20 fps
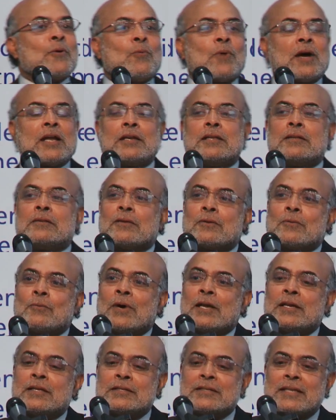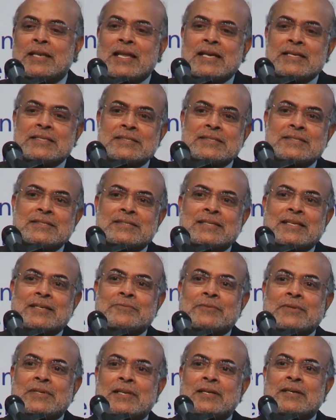one of, one of the lessons
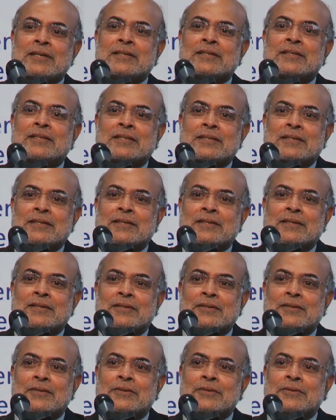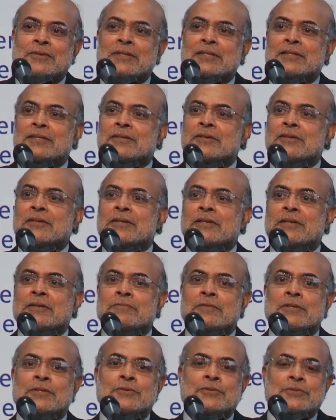that we learned during the Green
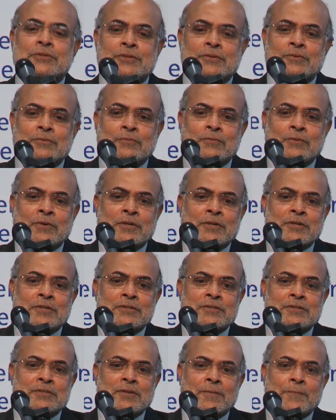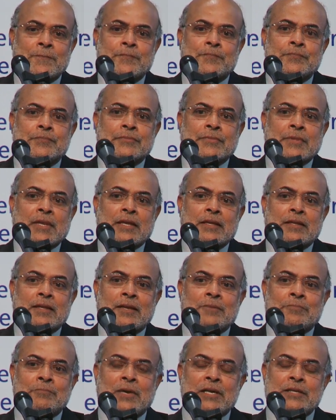Revolution was
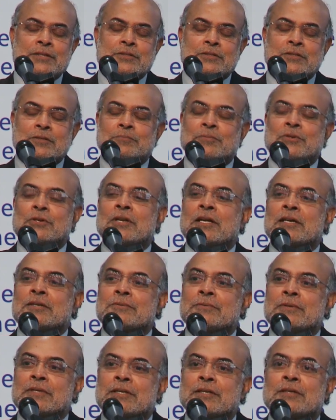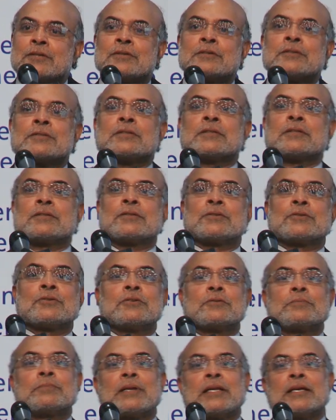that much of the productivity growth
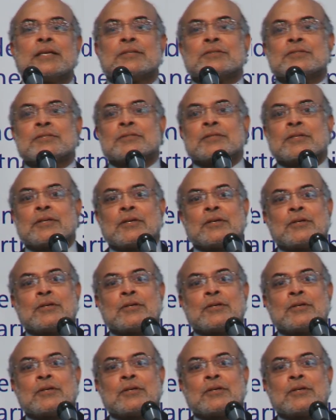took place